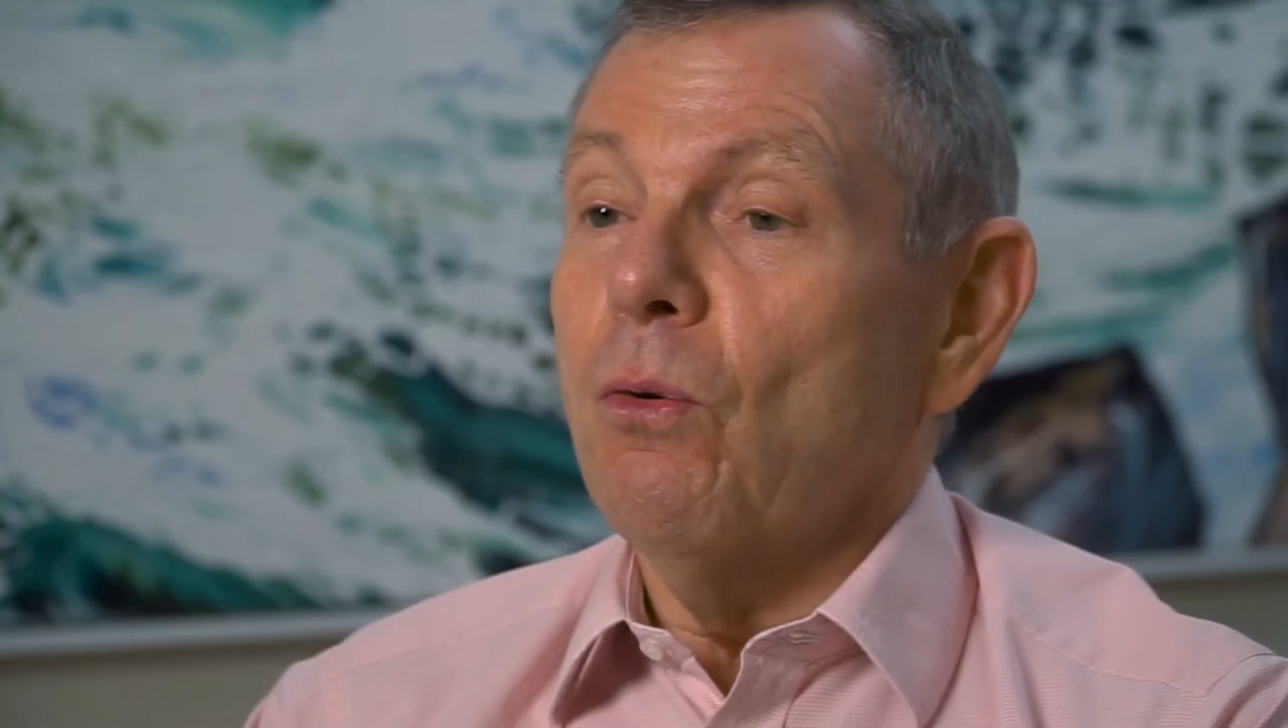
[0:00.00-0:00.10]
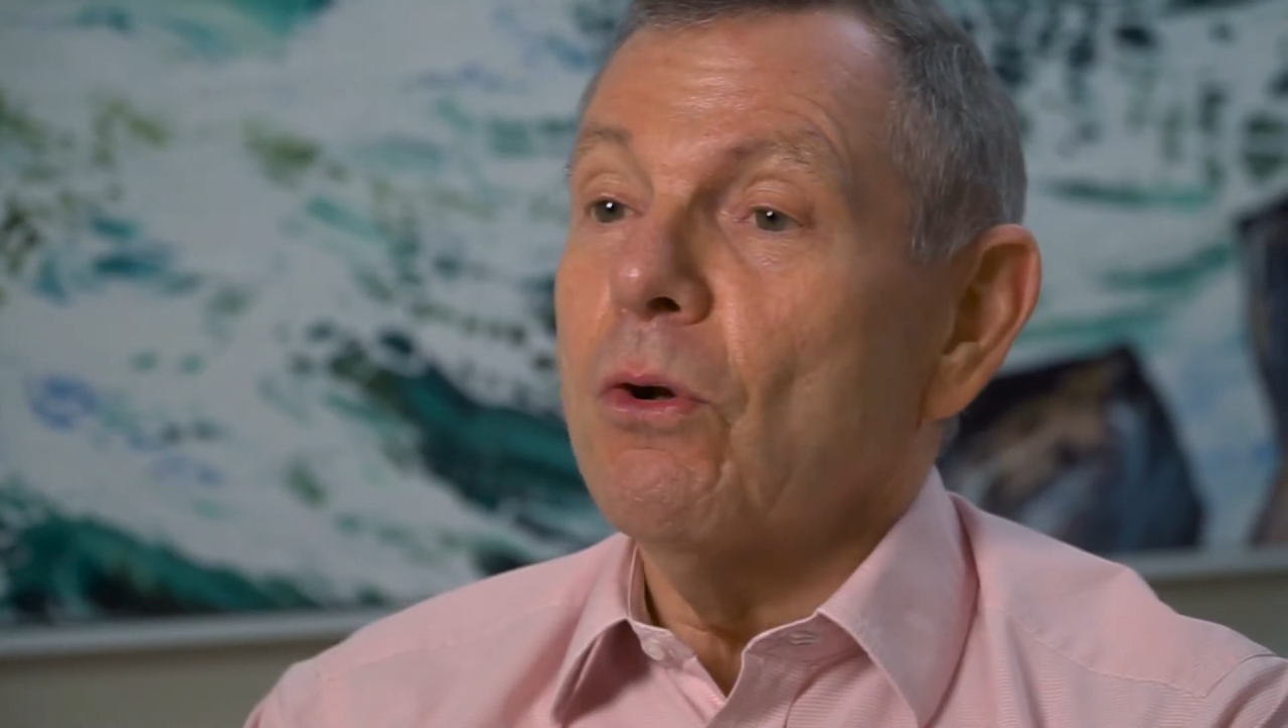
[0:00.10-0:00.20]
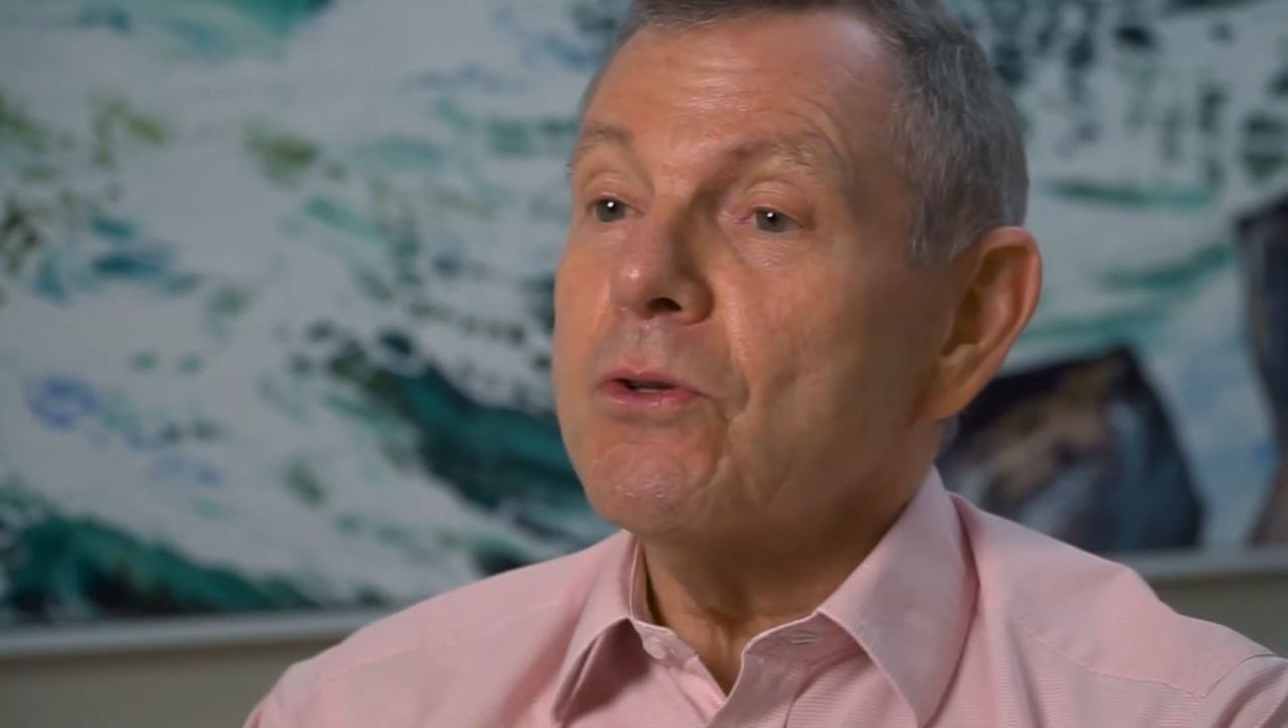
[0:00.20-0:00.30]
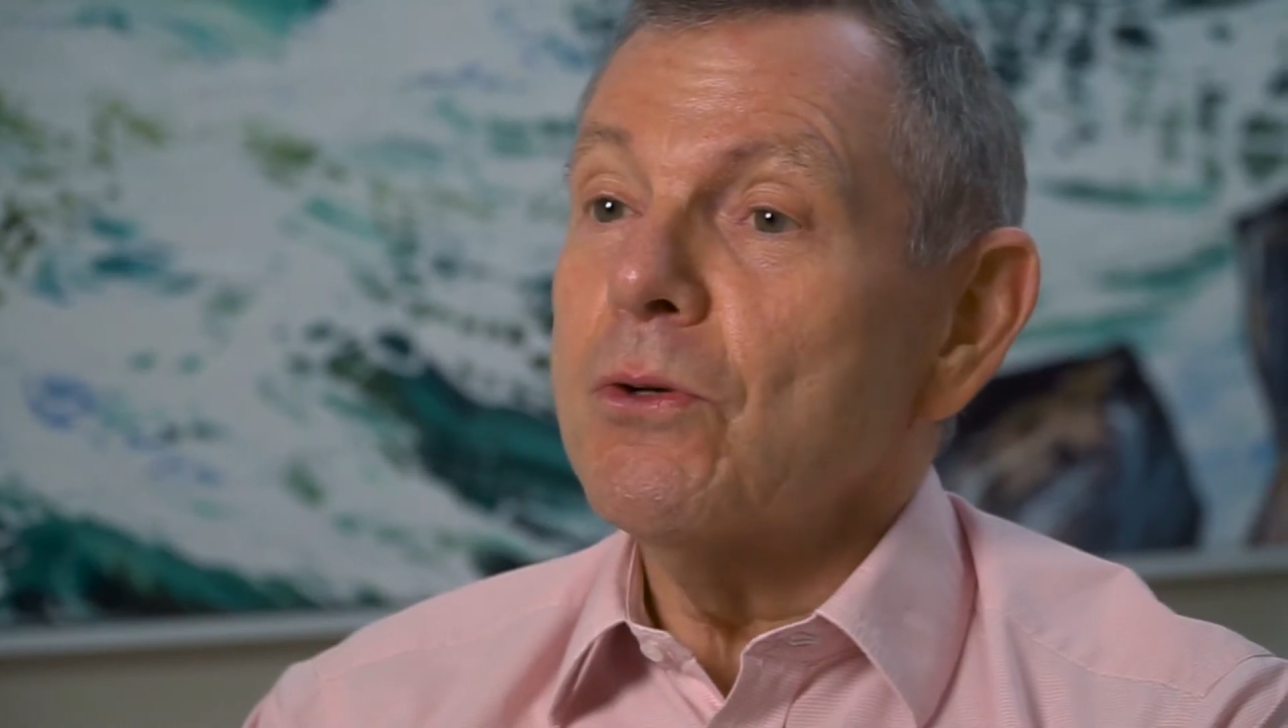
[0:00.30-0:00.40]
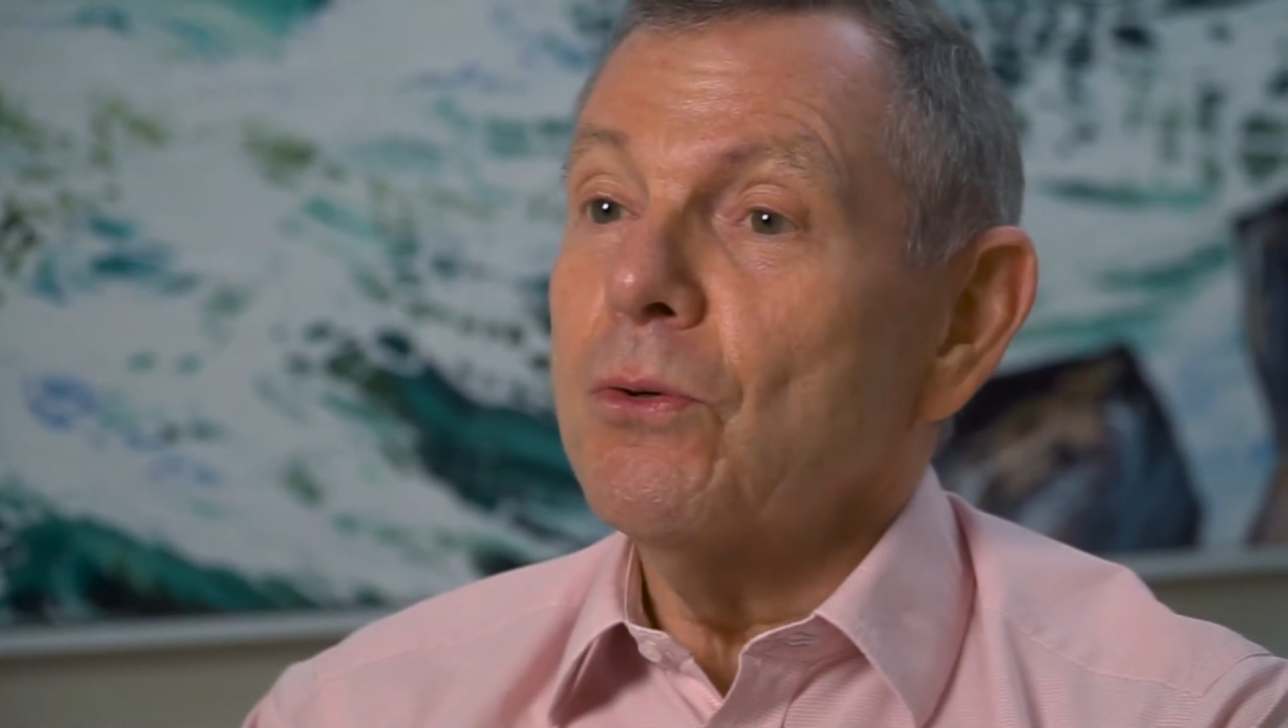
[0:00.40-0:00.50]

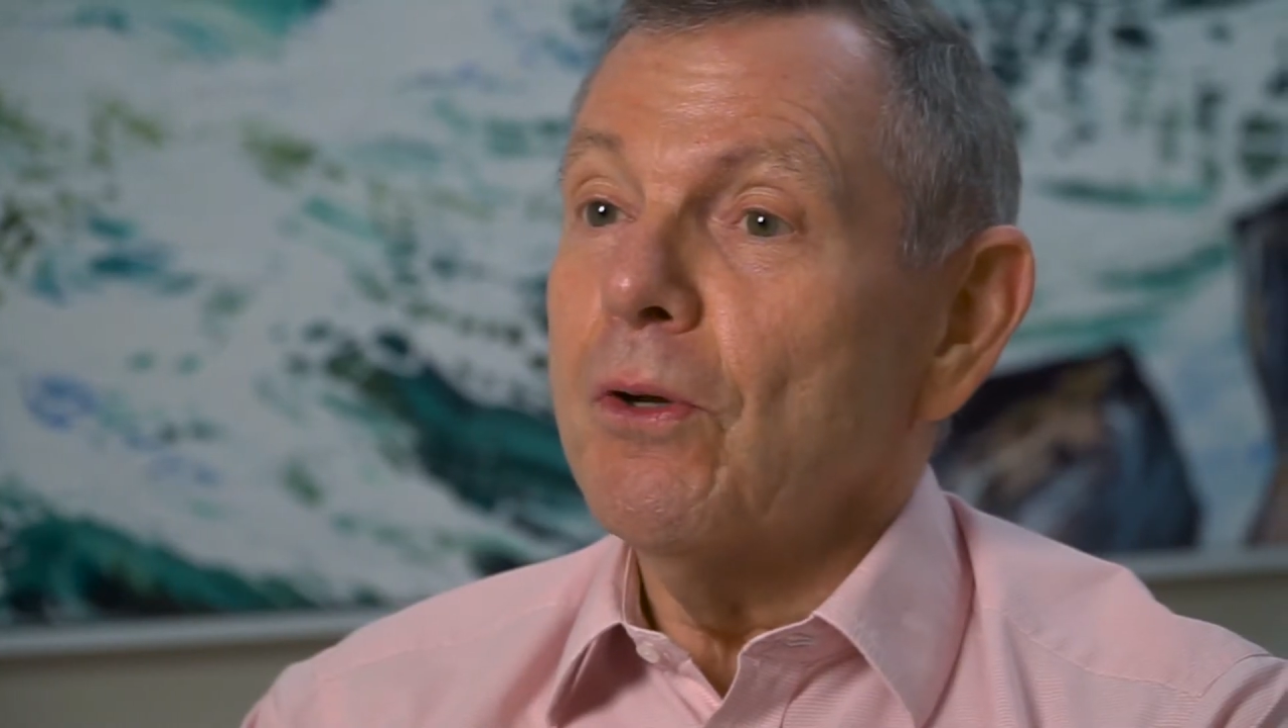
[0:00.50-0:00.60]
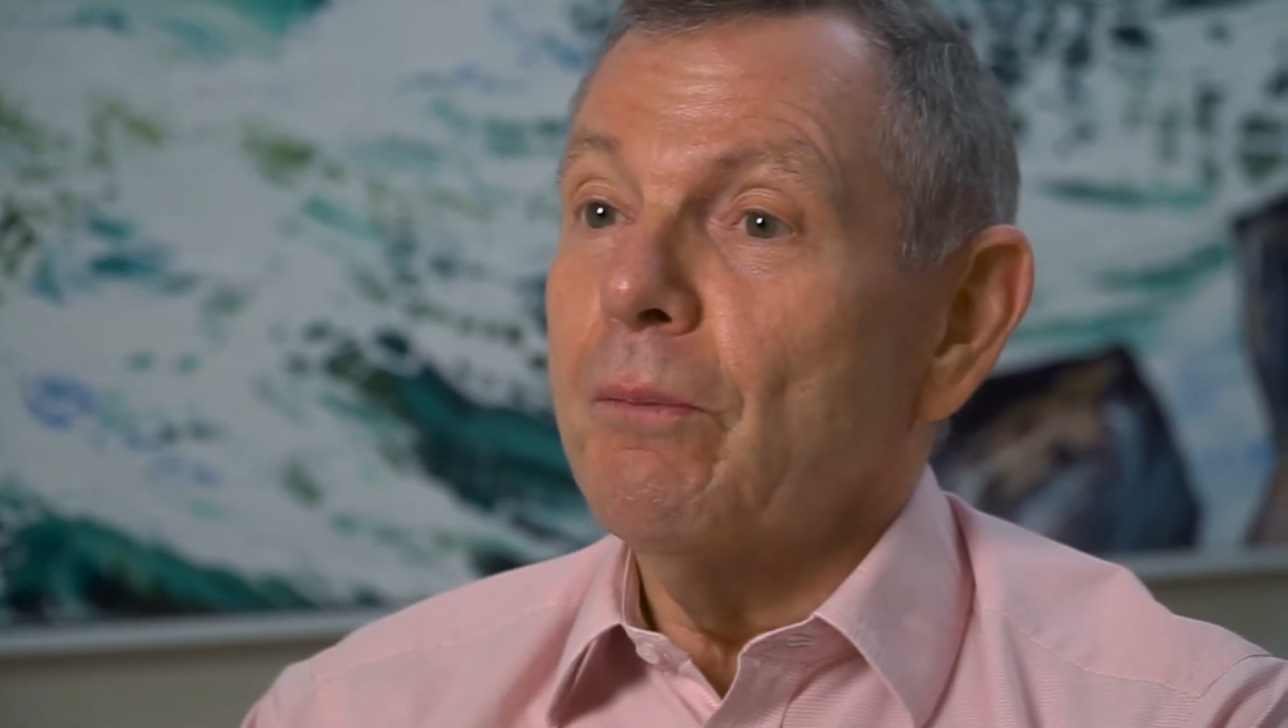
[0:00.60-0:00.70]
what's it all